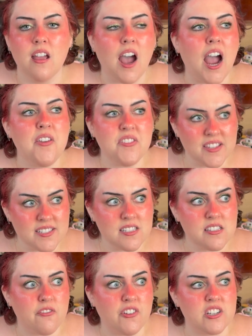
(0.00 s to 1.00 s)
I think this is
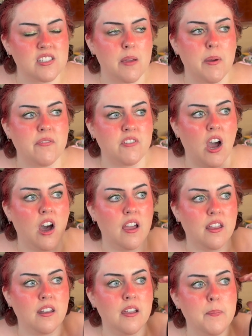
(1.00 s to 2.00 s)
the first time I've
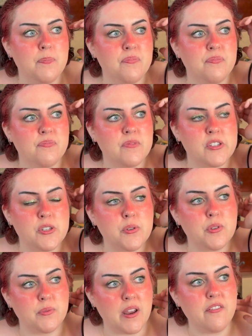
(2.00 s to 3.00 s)
gone to
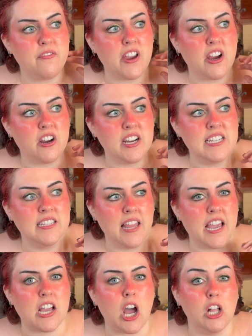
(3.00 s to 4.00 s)
the Ren Fair in
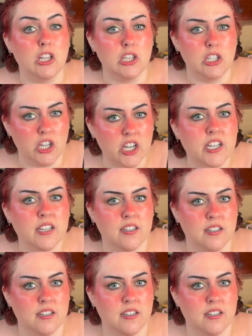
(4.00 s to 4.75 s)
like a look,